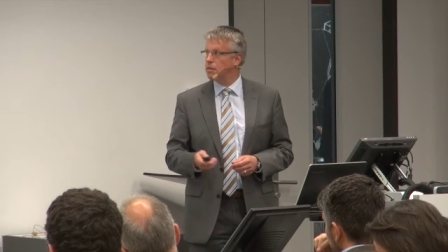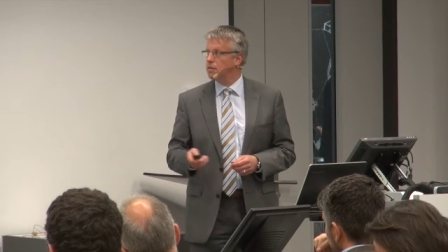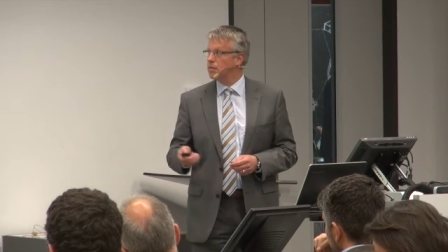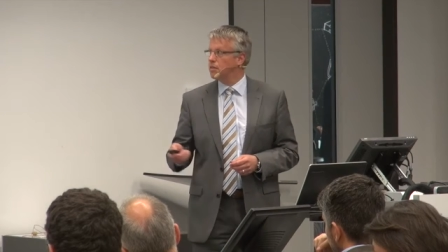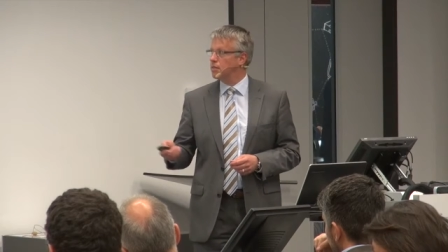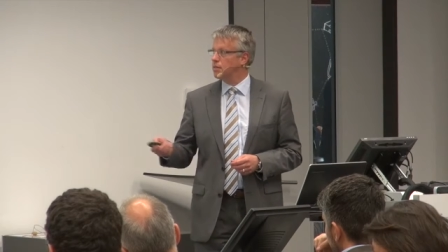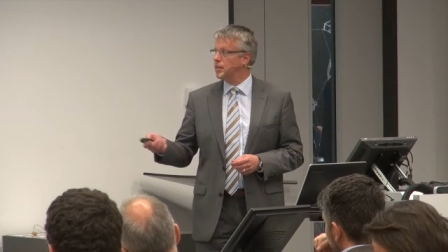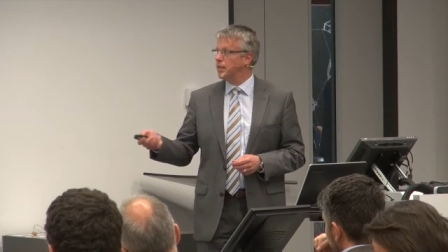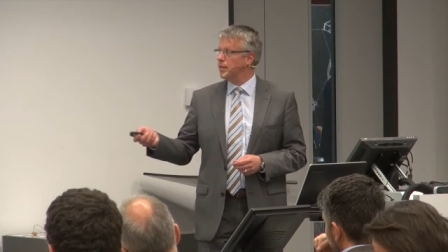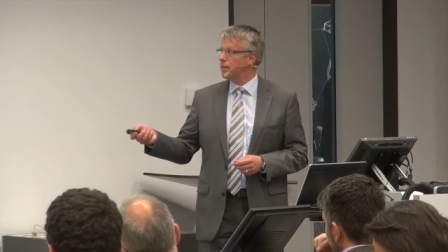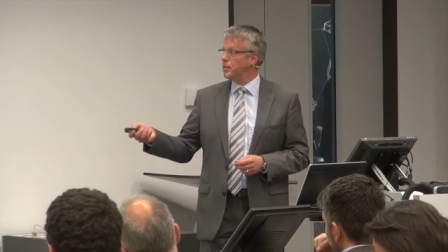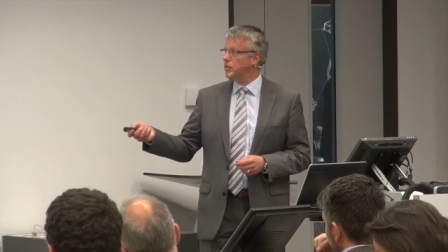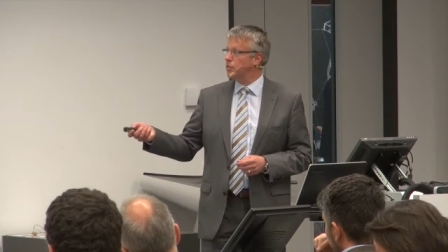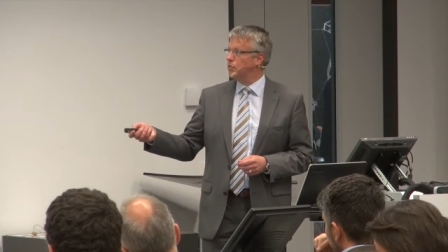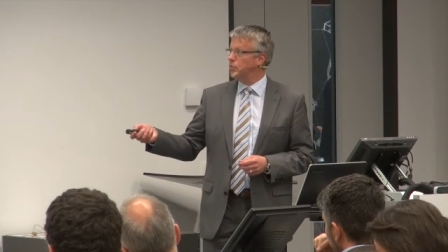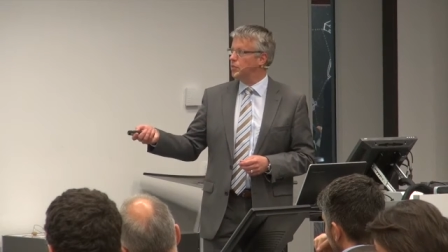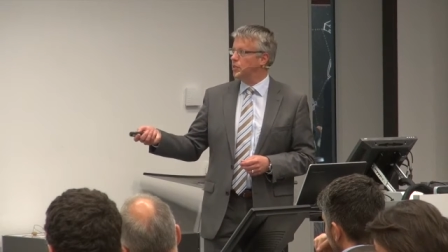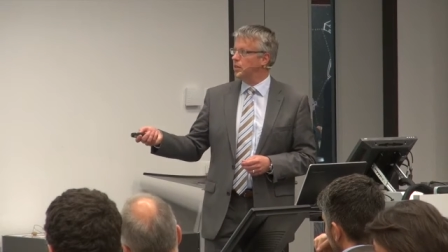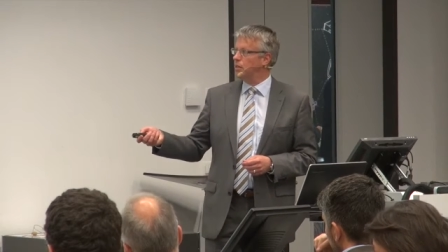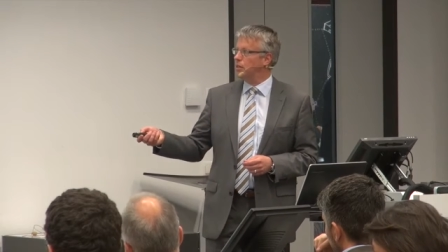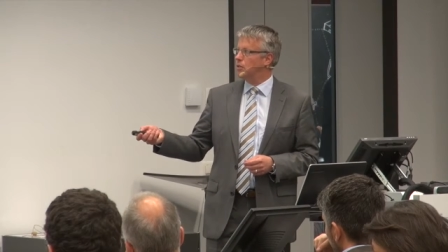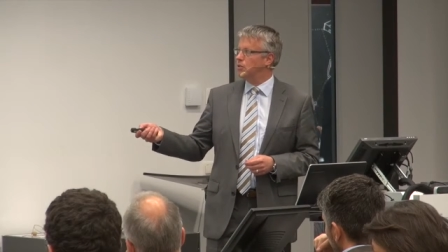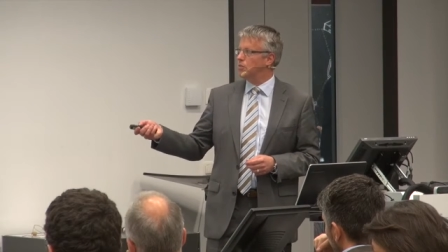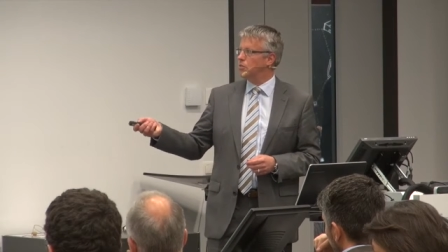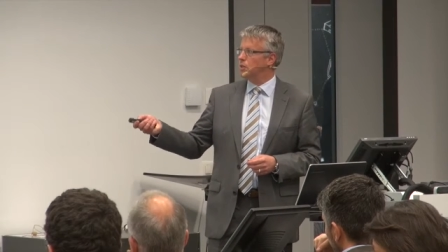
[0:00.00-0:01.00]
And the second
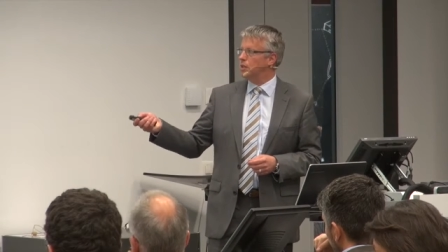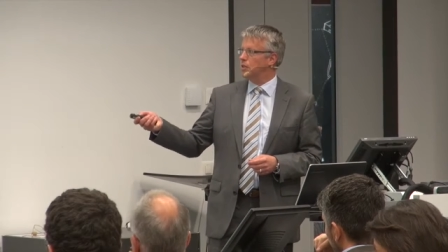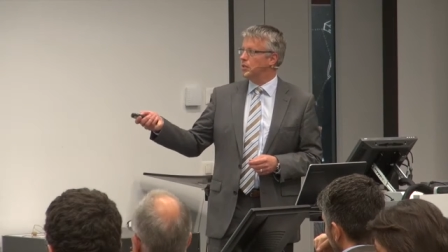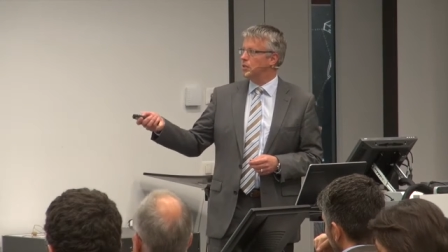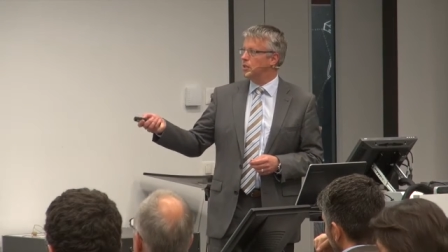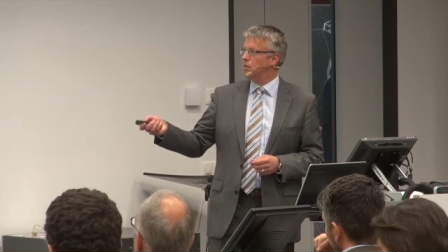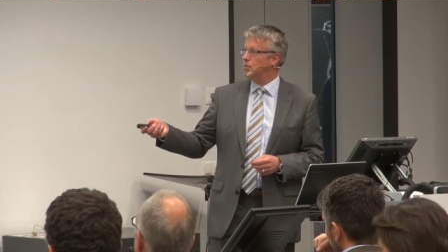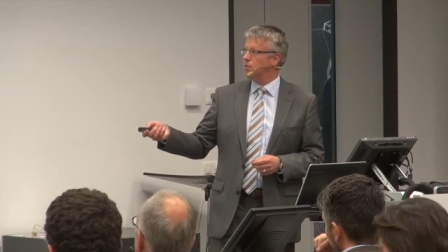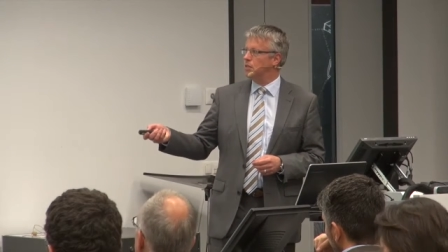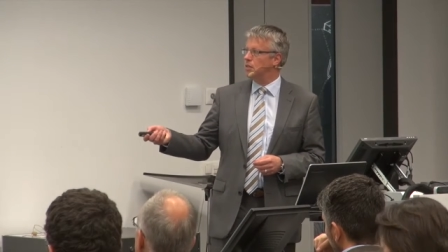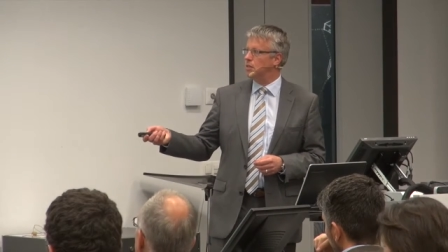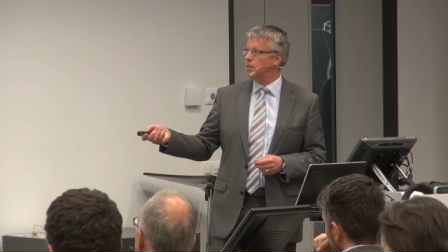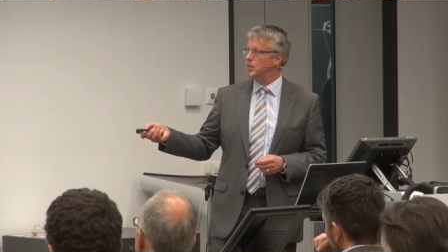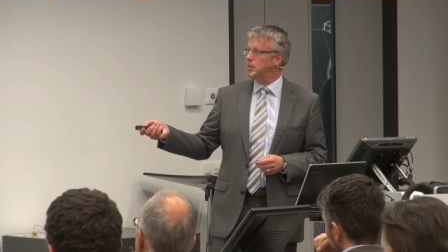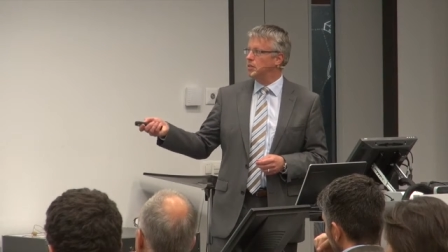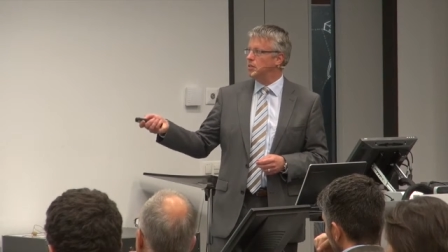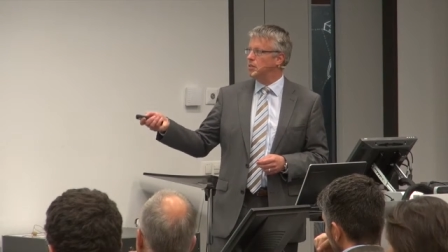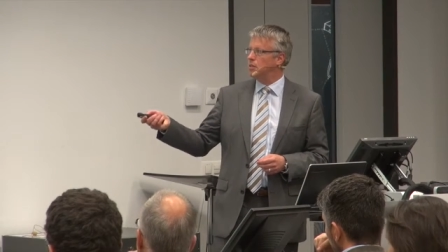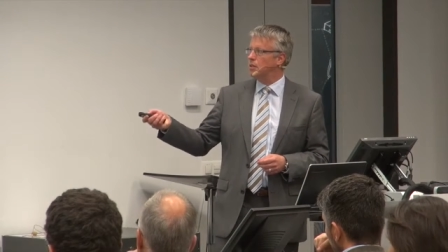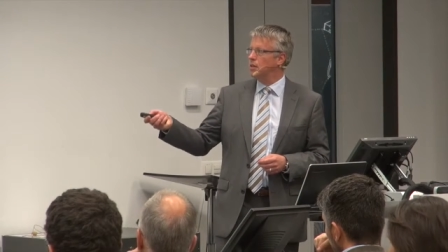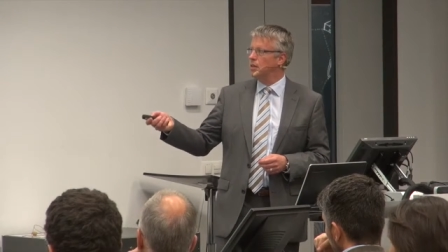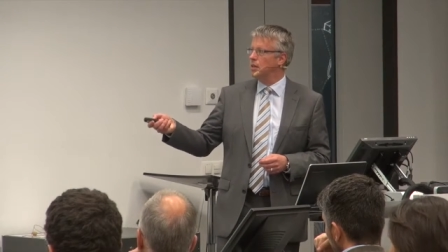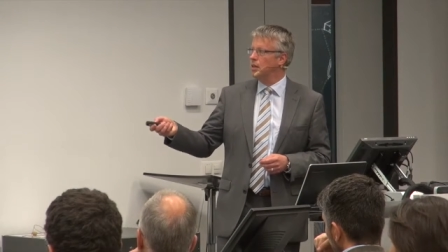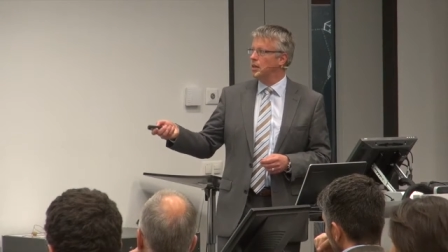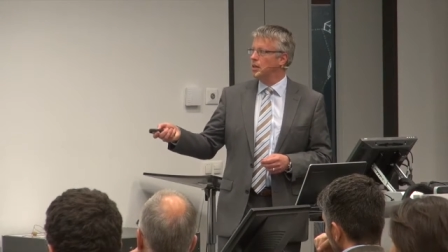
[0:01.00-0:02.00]
field of
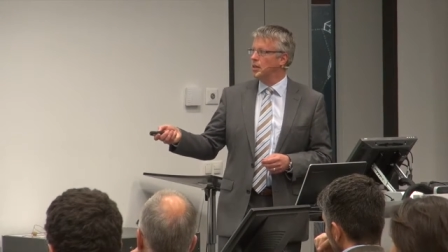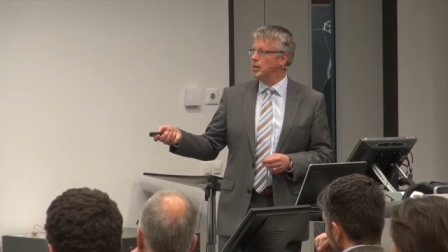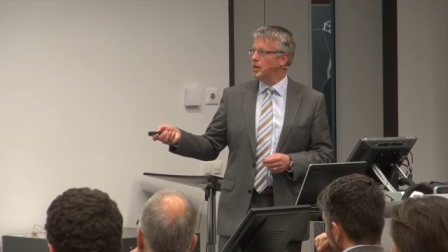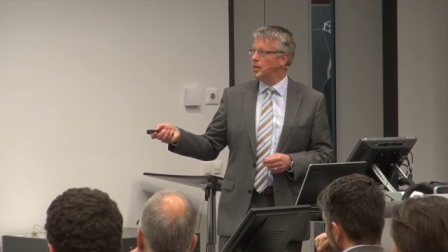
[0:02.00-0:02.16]
activities